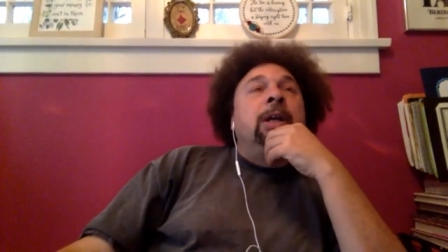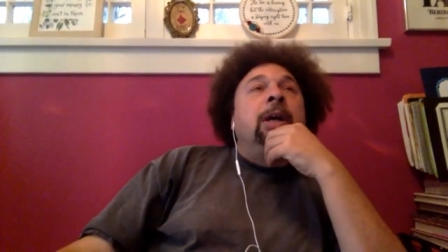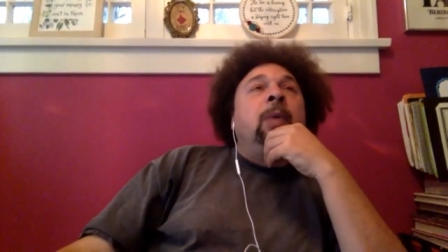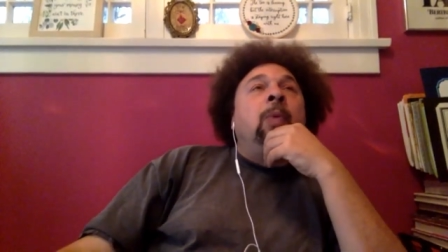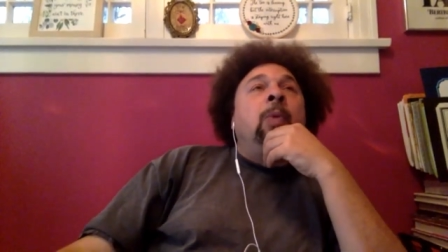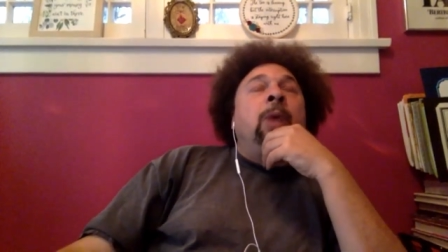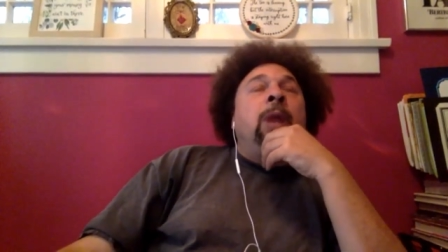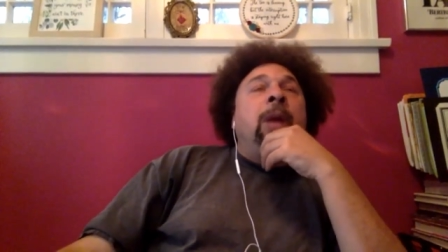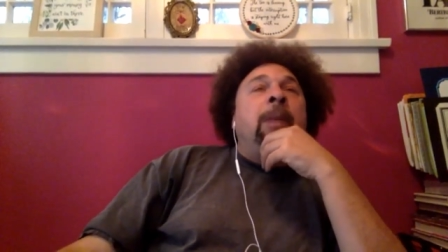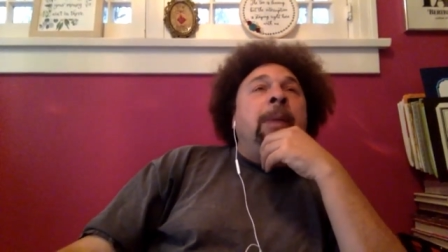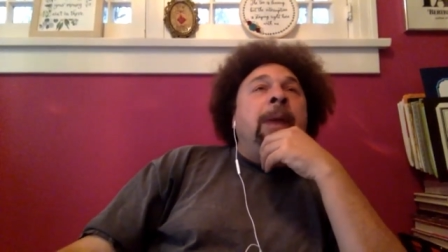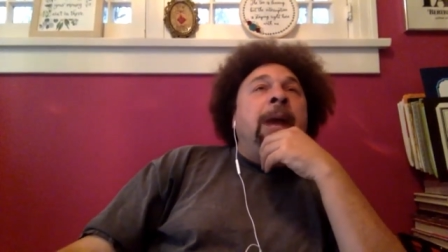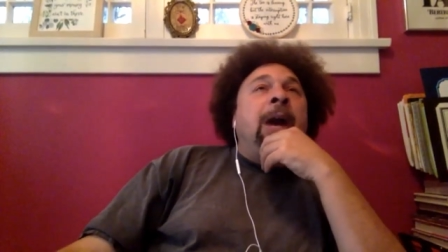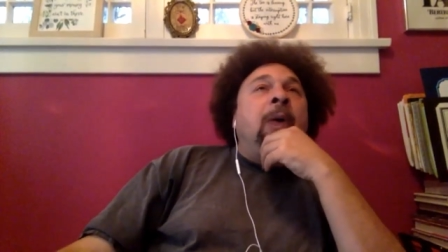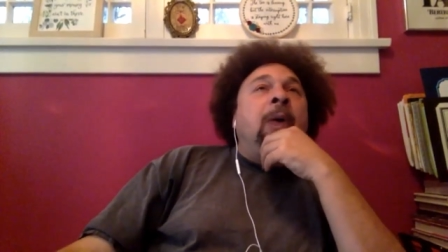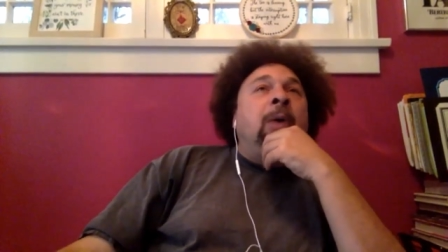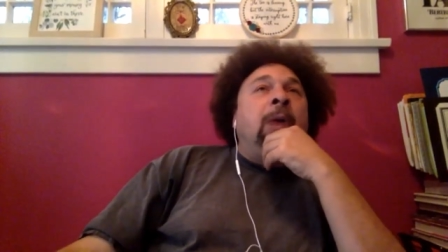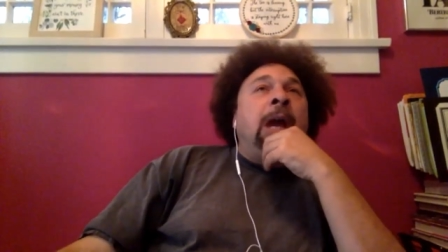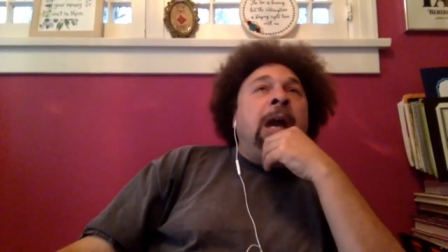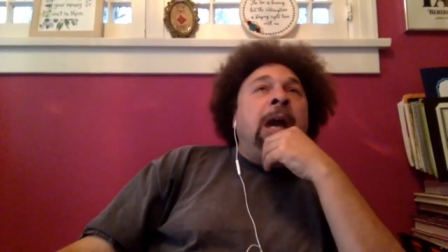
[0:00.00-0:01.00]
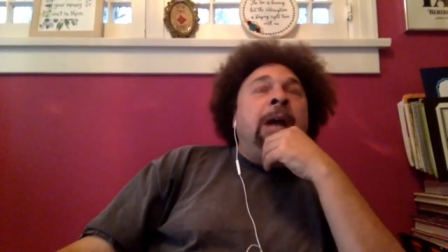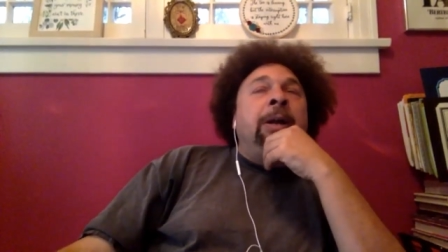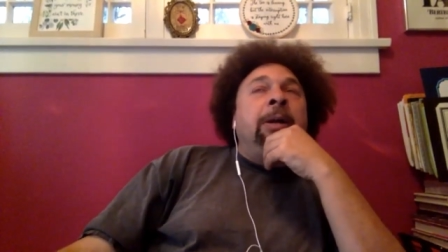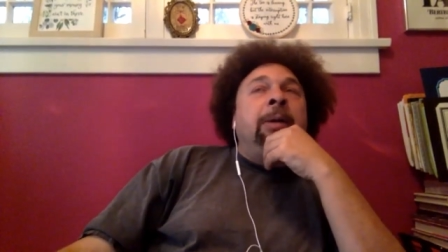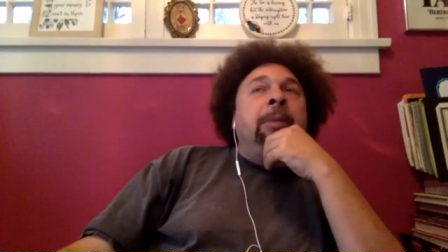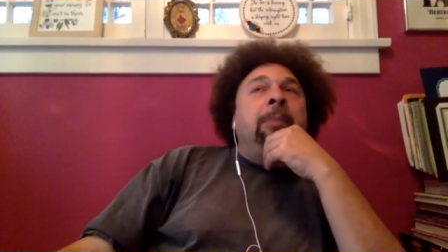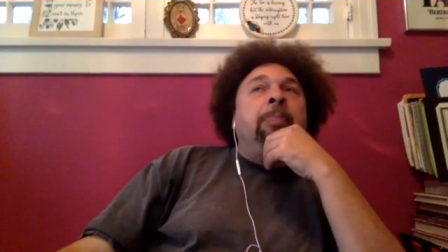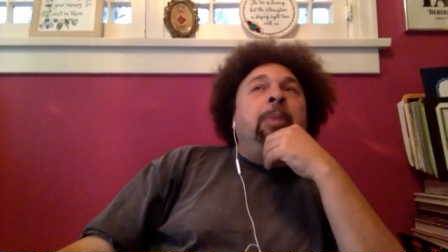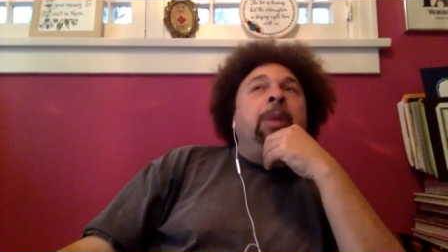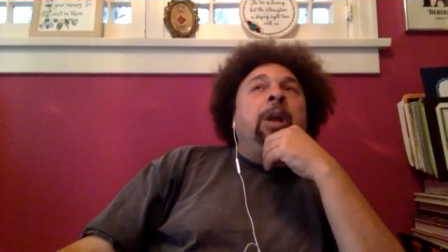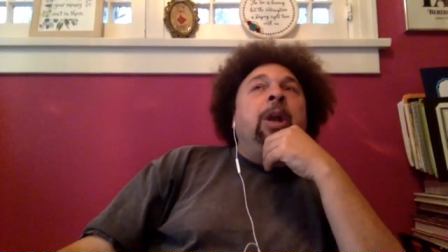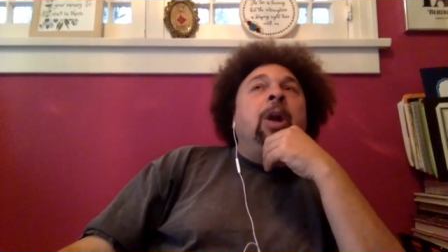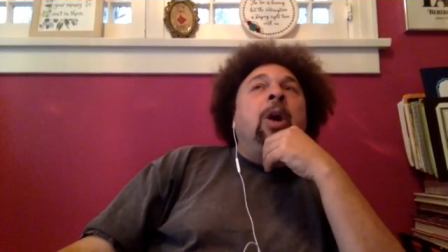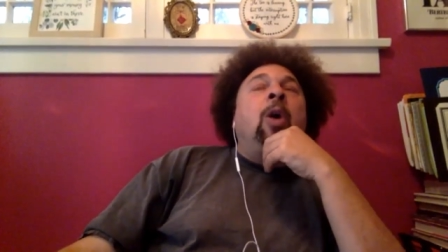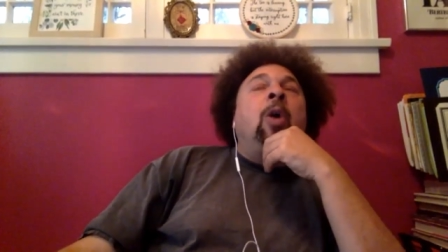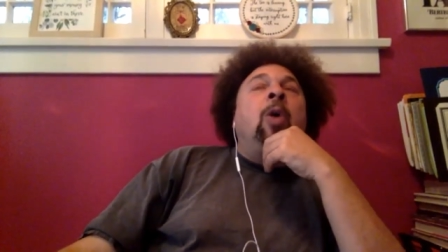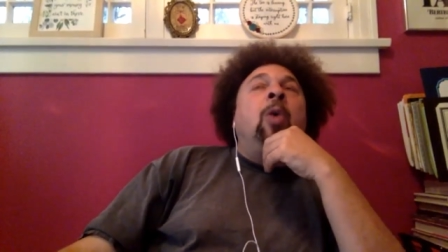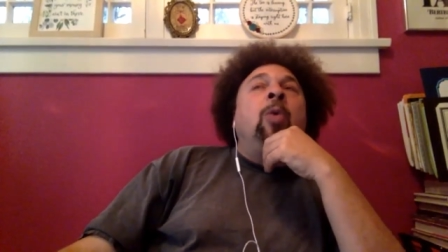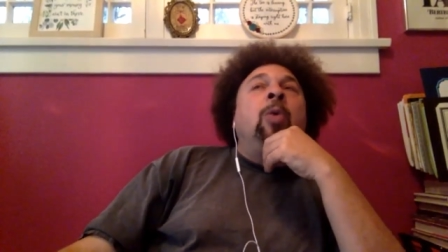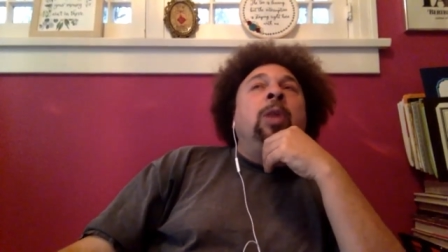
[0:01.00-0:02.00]
when I'm outlining, but
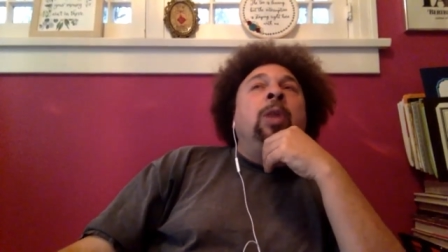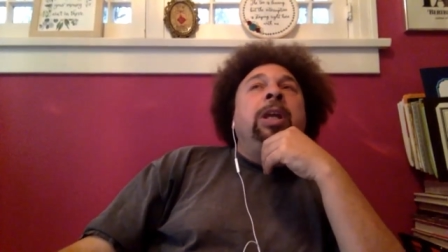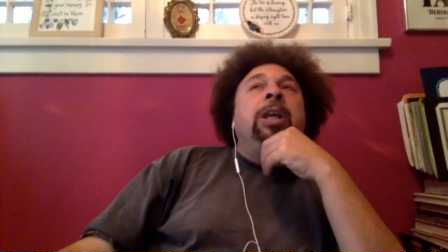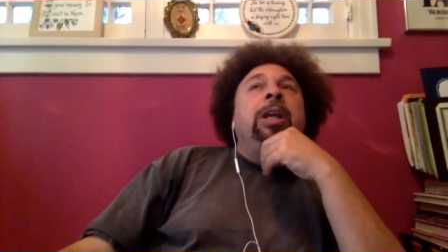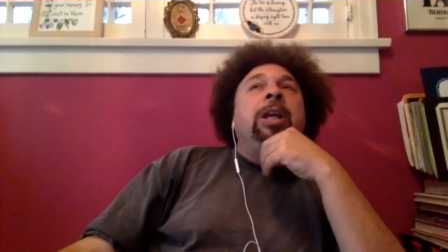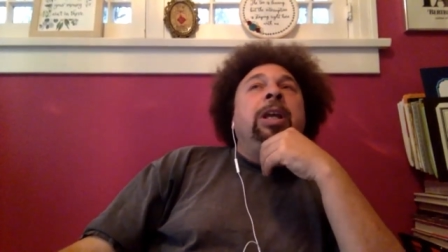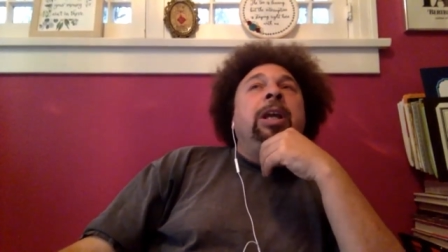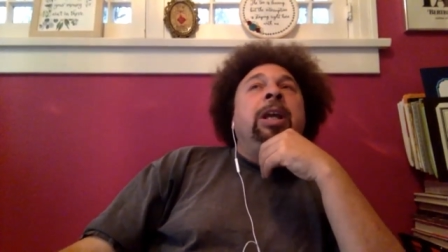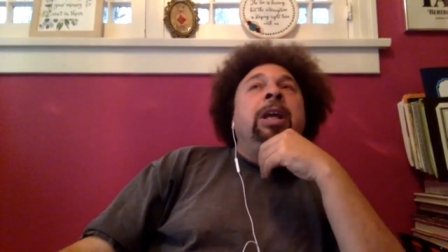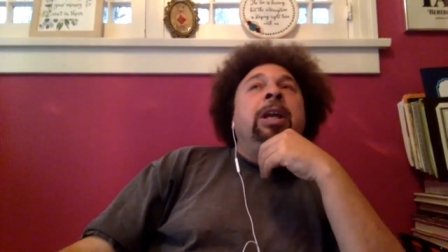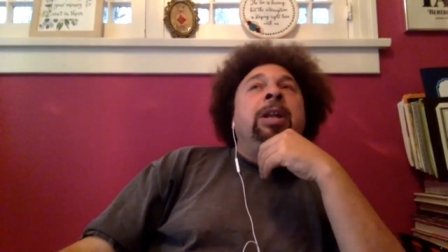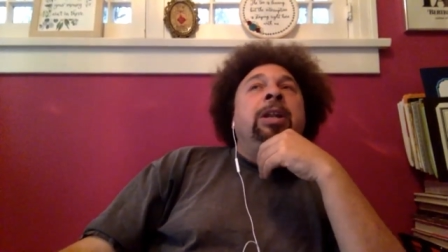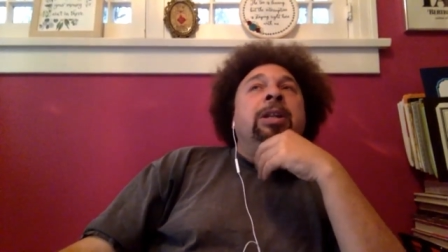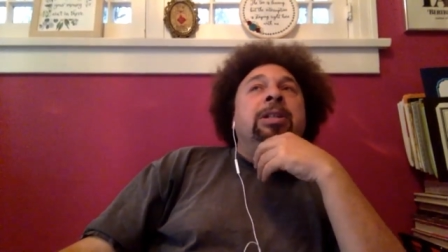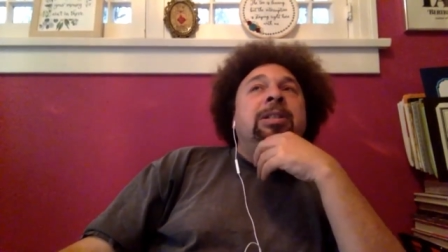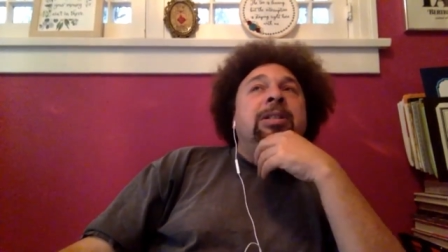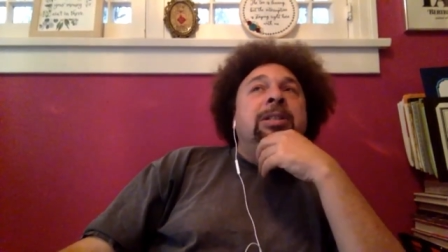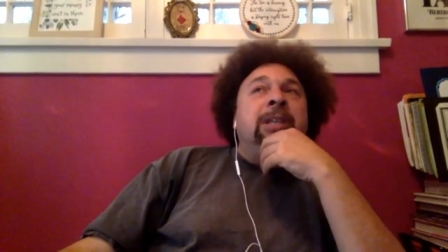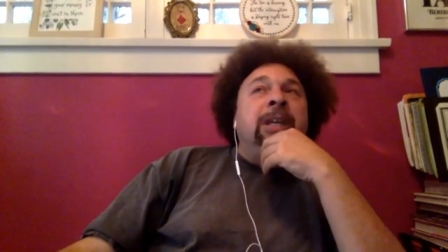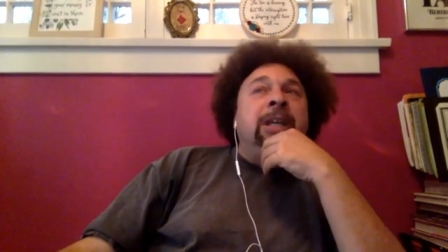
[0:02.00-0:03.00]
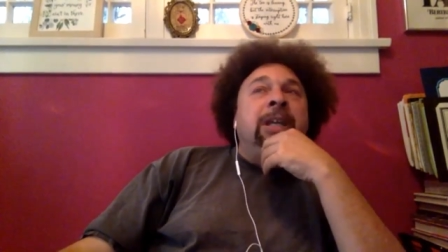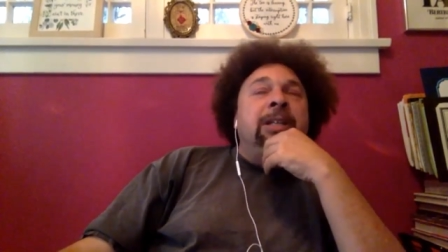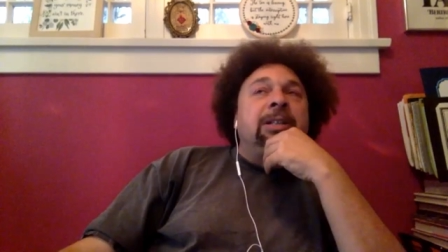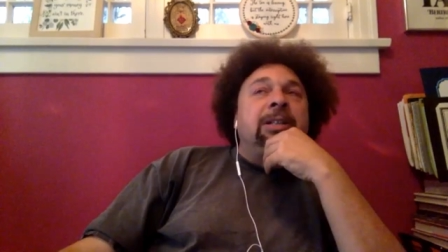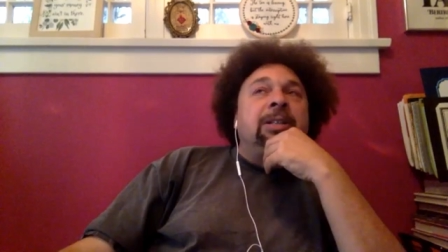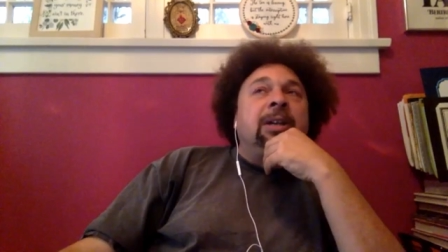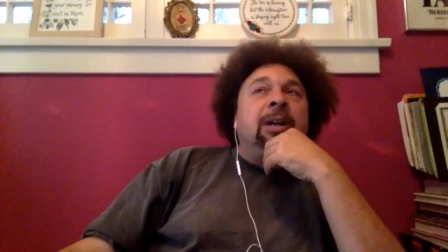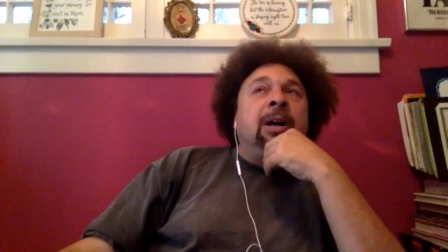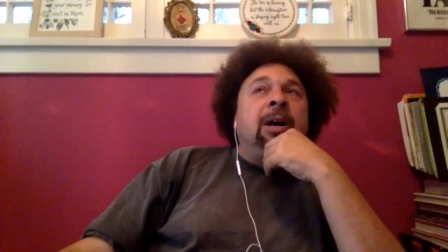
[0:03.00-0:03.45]
only in the sense